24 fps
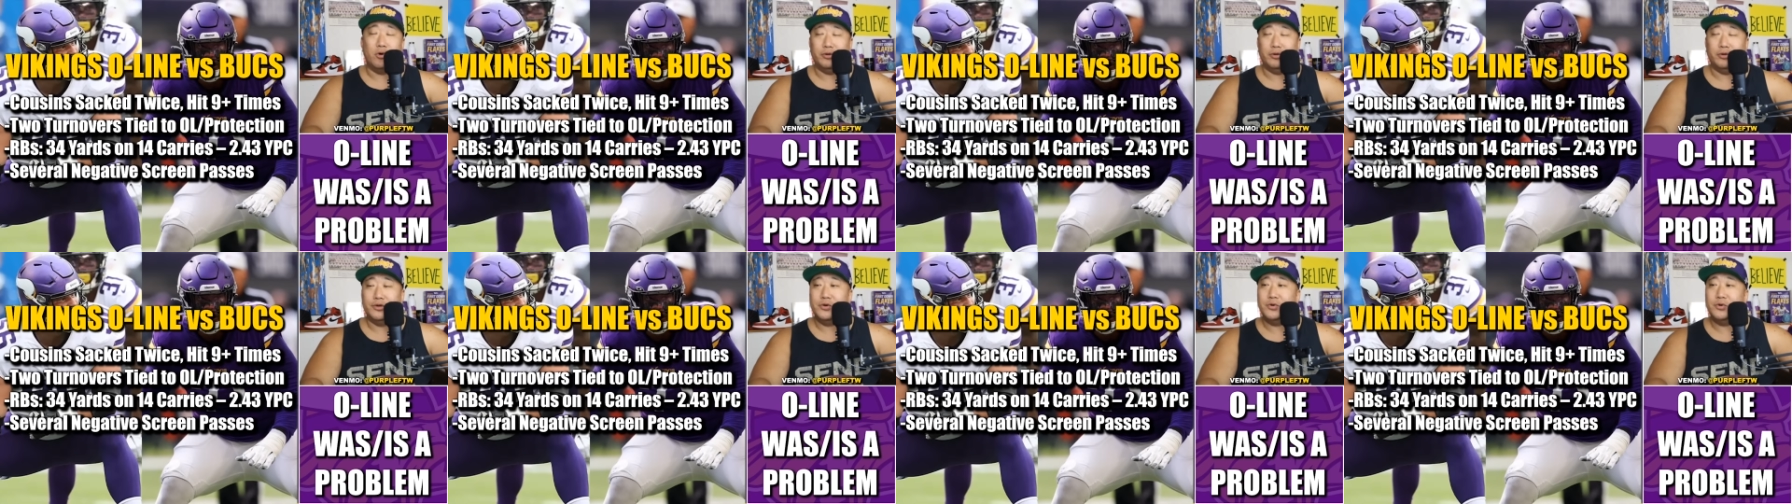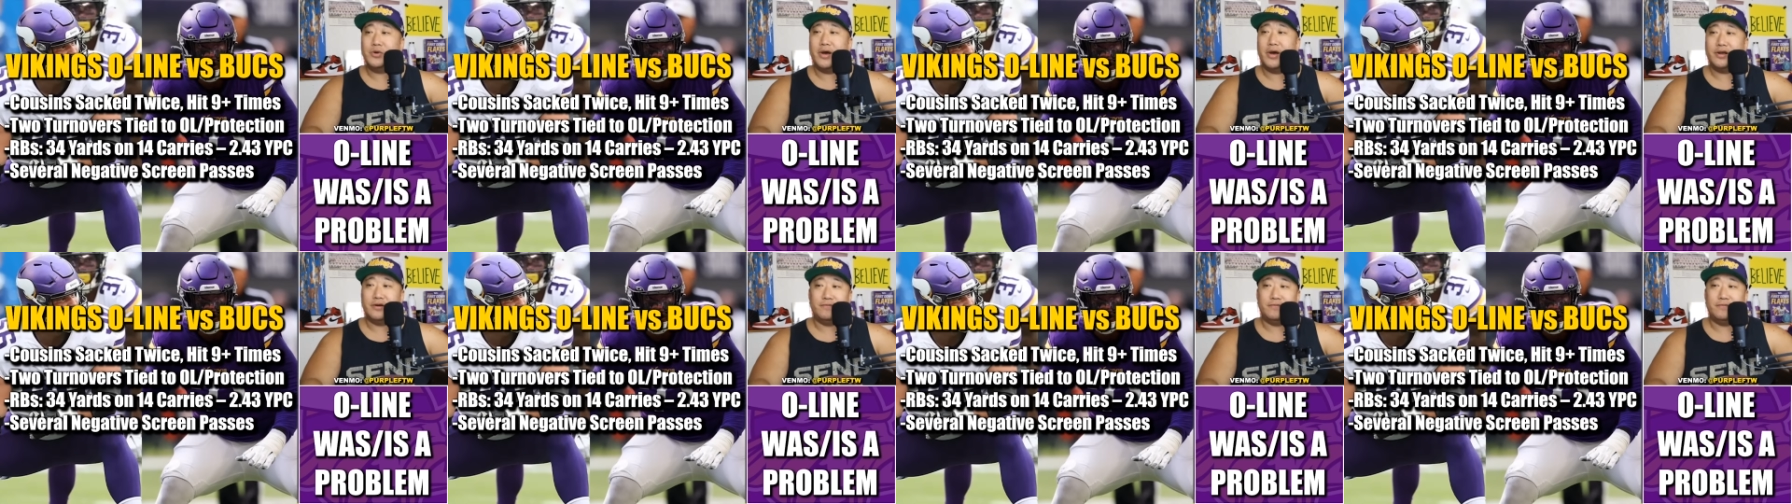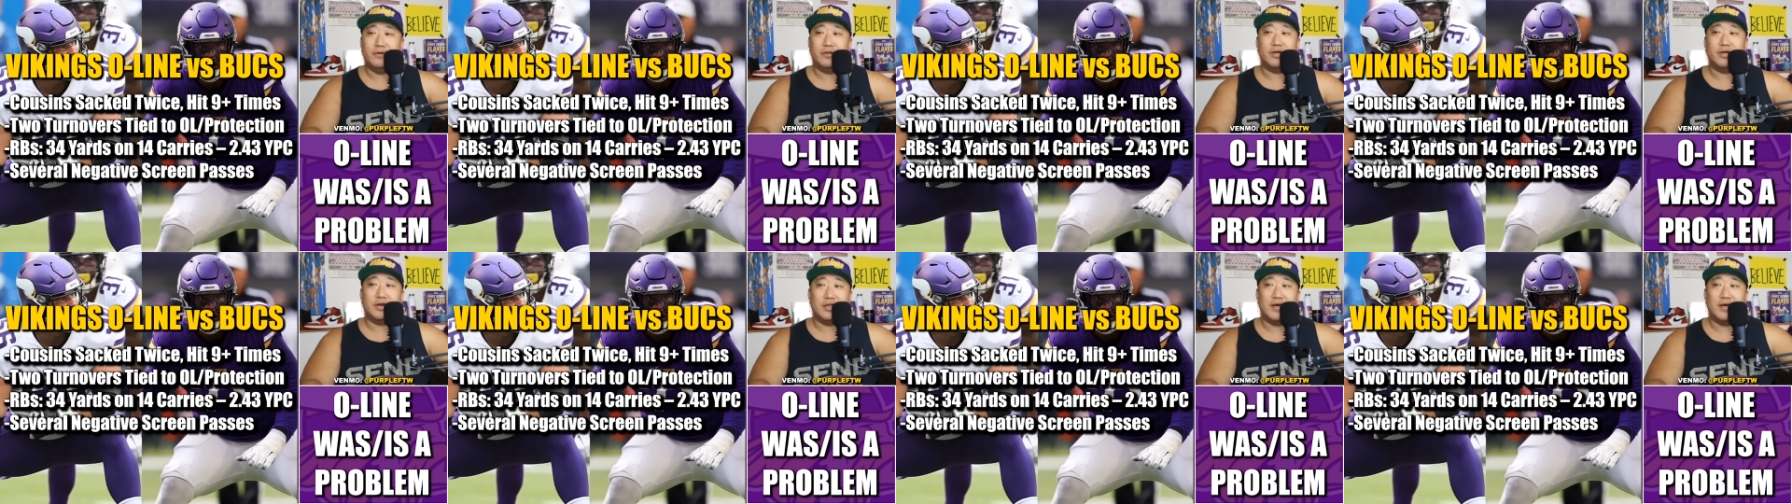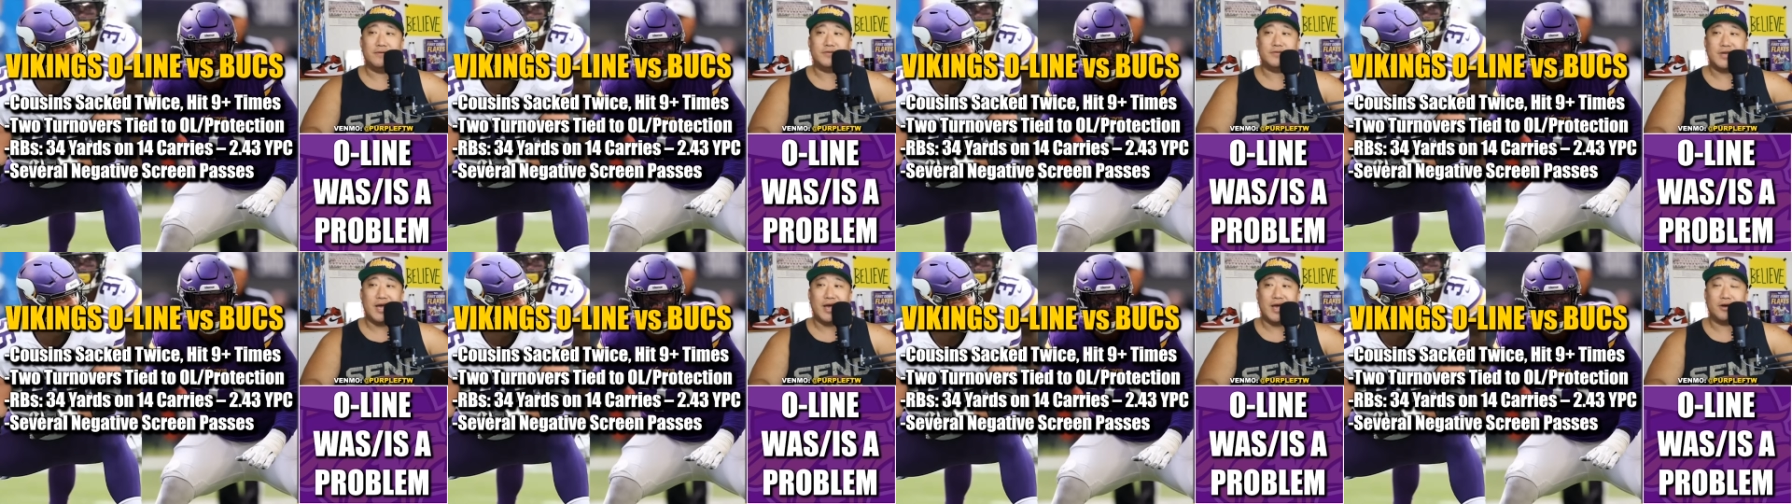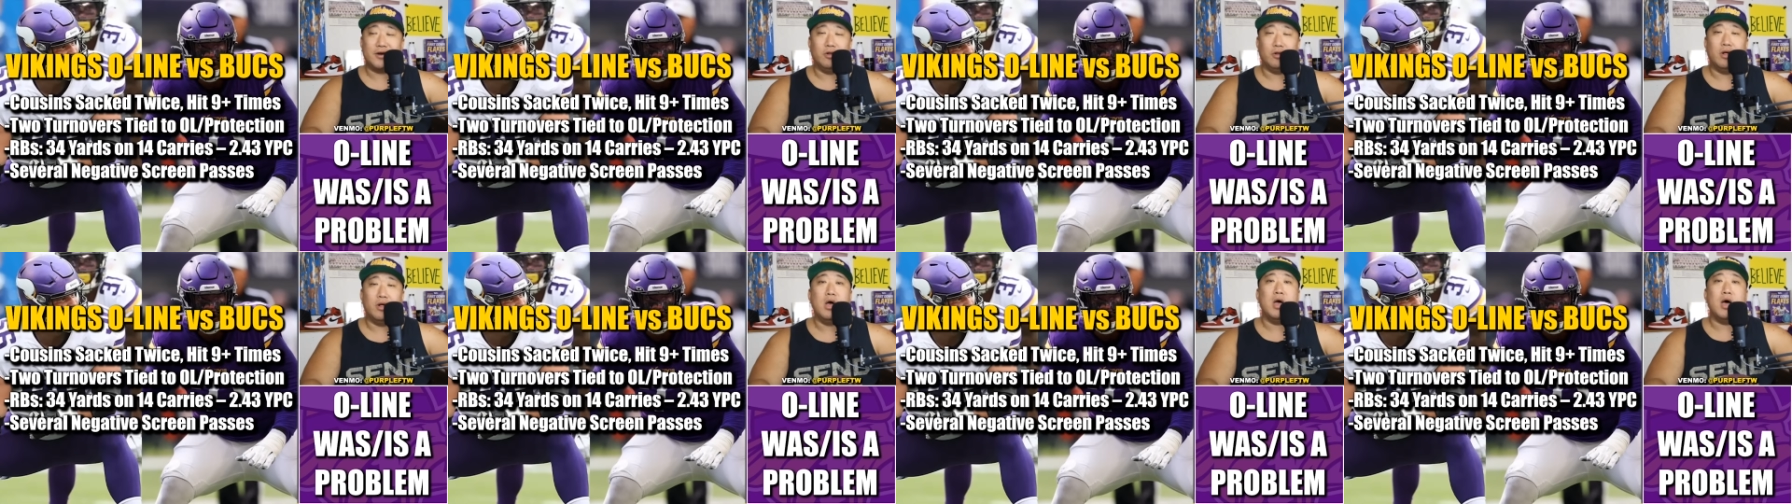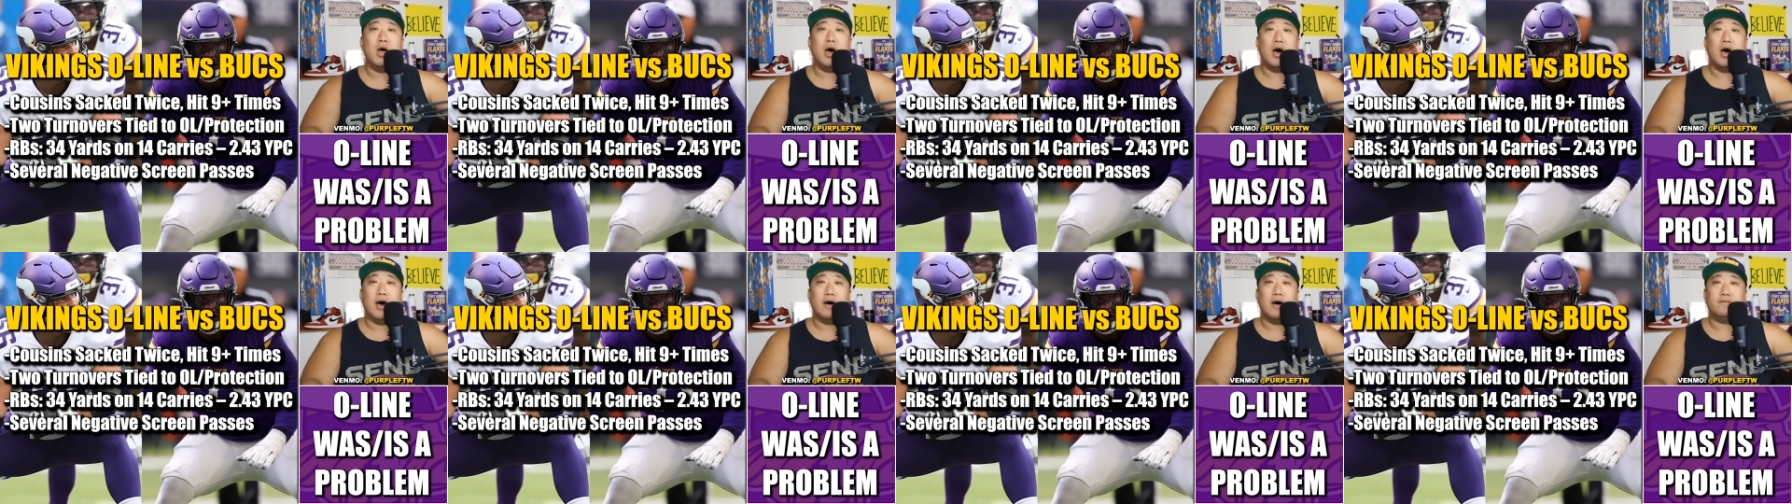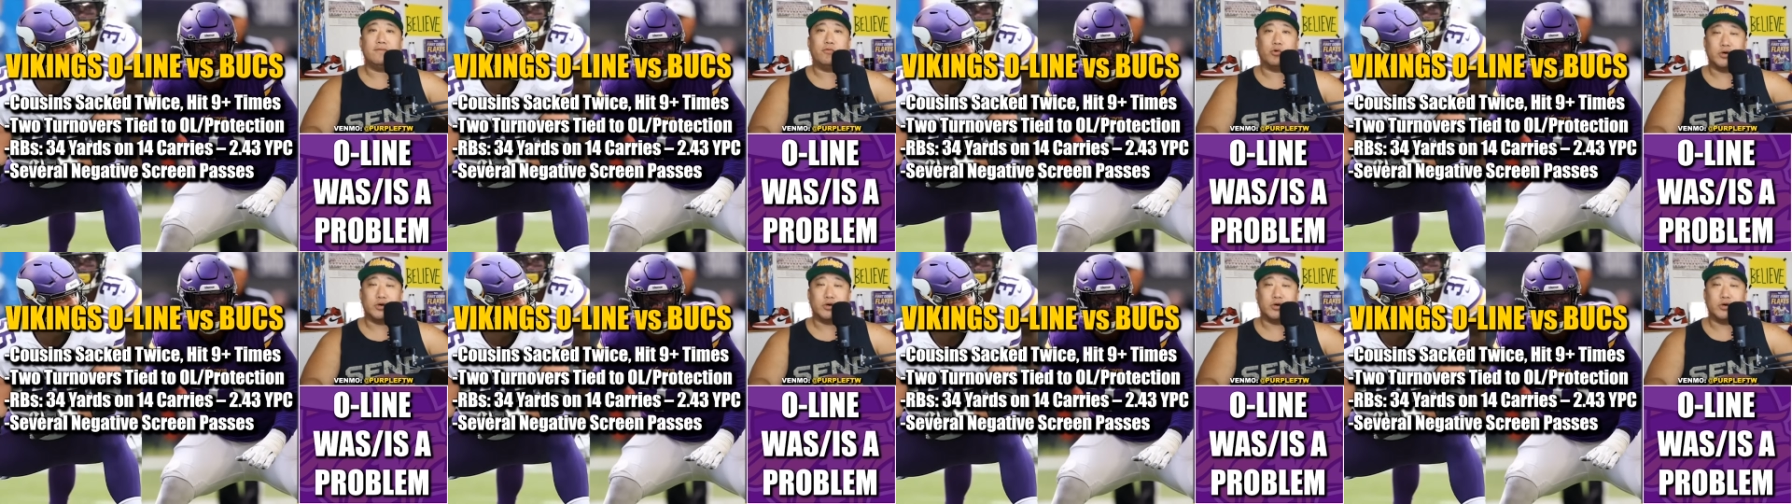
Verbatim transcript: Oli Udoh had to fill in a left tackle uh,